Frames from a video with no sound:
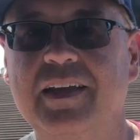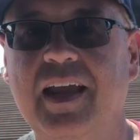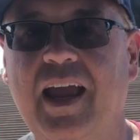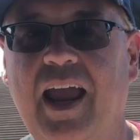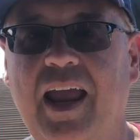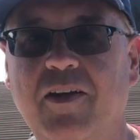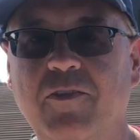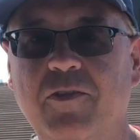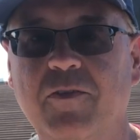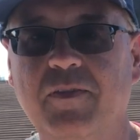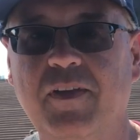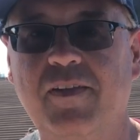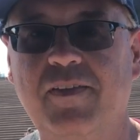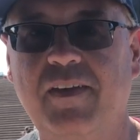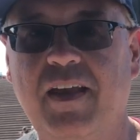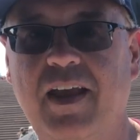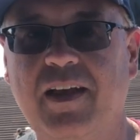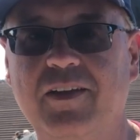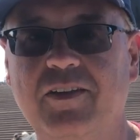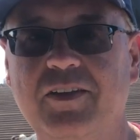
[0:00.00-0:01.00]
And from this
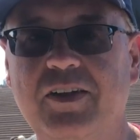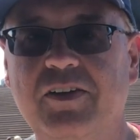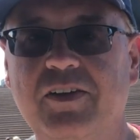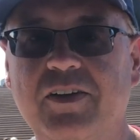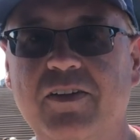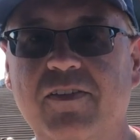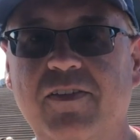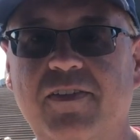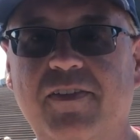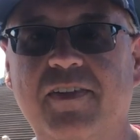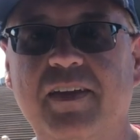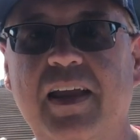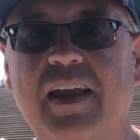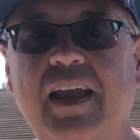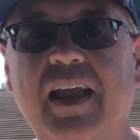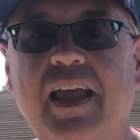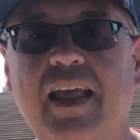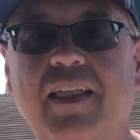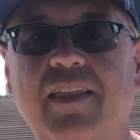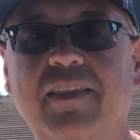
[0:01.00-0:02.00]
angle, you can see
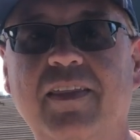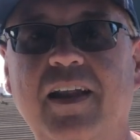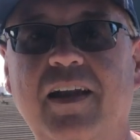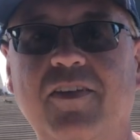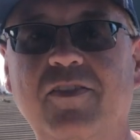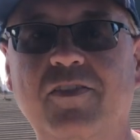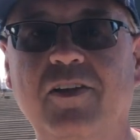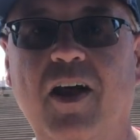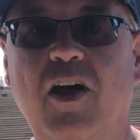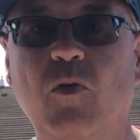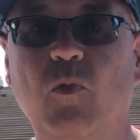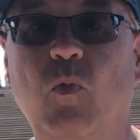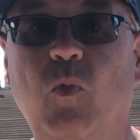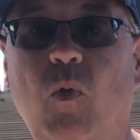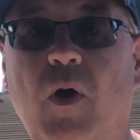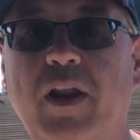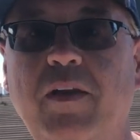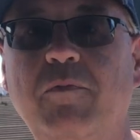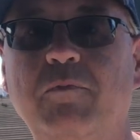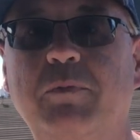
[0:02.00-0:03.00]
that it's not
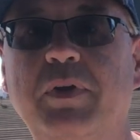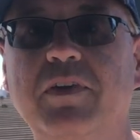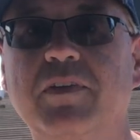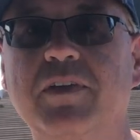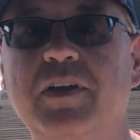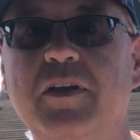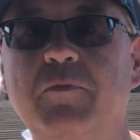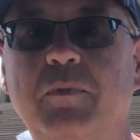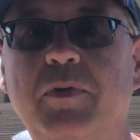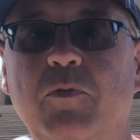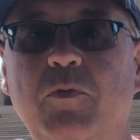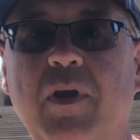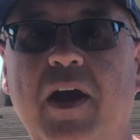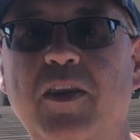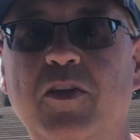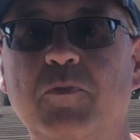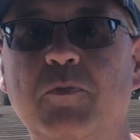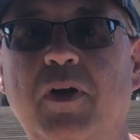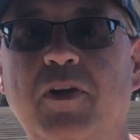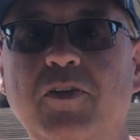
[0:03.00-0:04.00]
one building, but
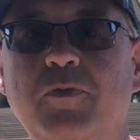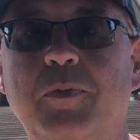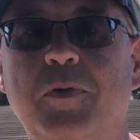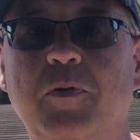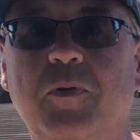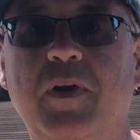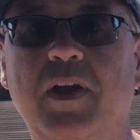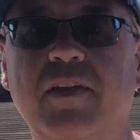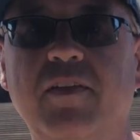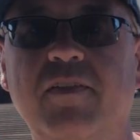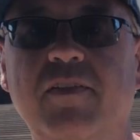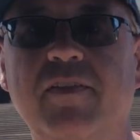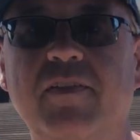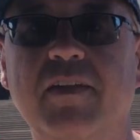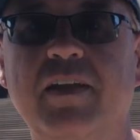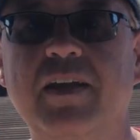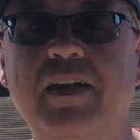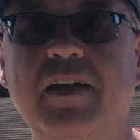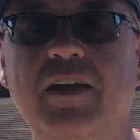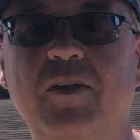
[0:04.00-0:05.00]
rather multiple ones,
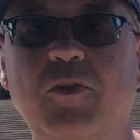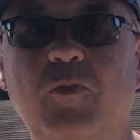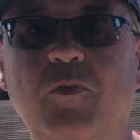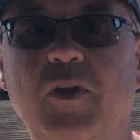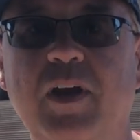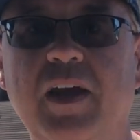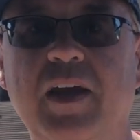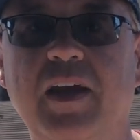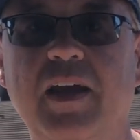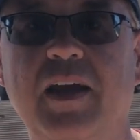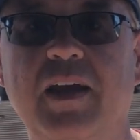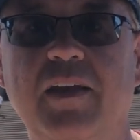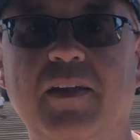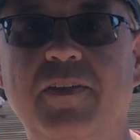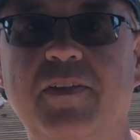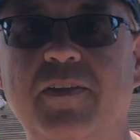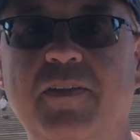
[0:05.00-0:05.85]
with,